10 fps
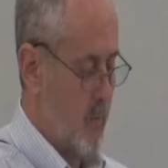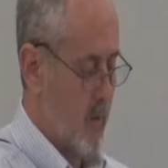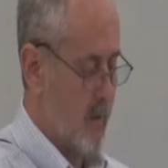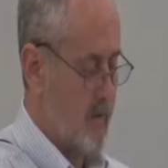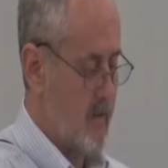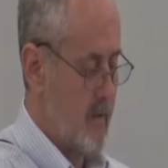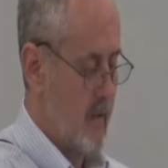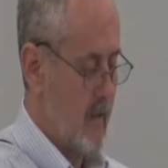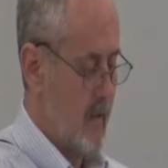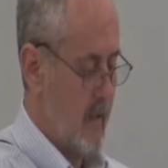works,
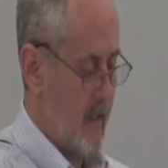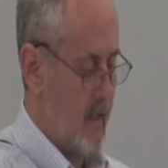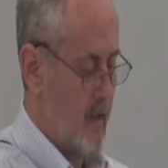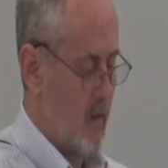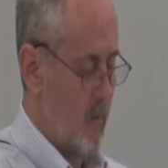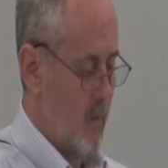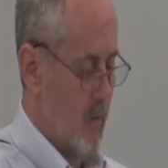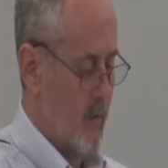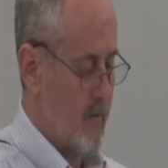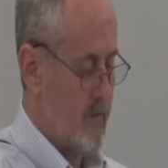in
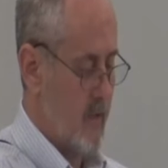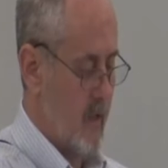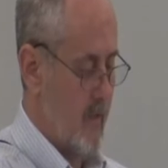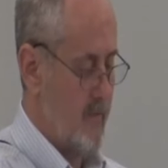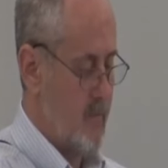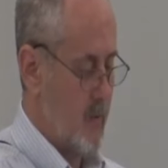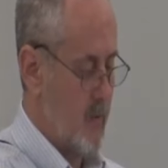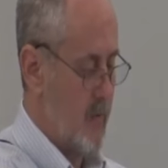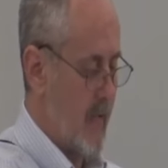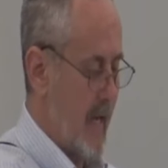words of
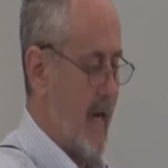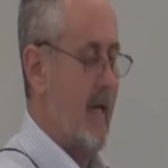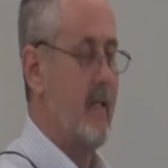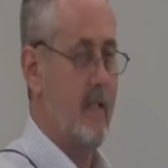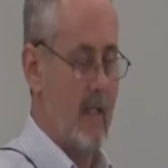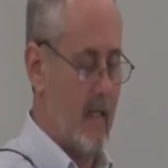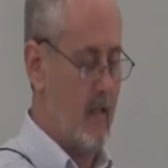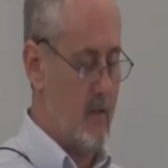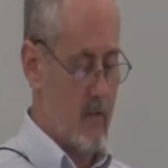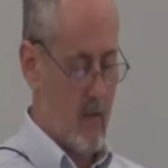truth and
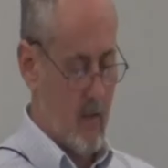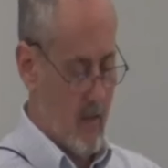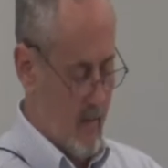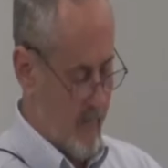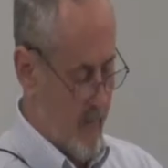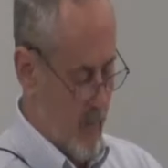deeds of